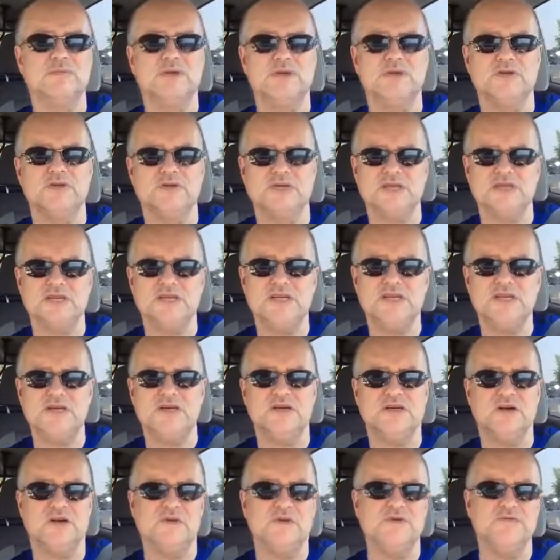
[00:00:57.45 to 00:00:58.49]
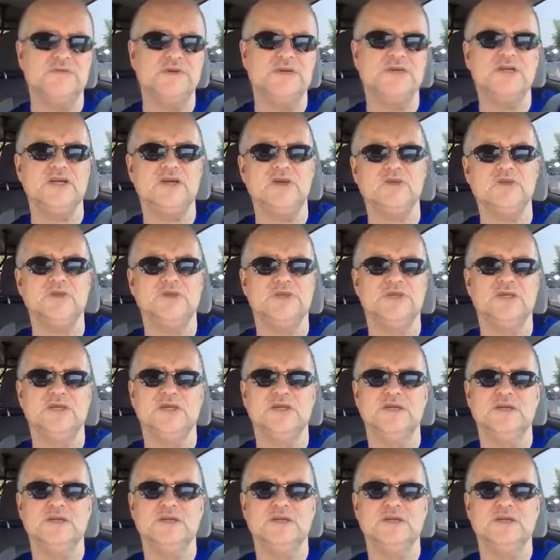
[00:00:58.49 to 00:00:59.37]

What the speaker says: but you'll see all the videos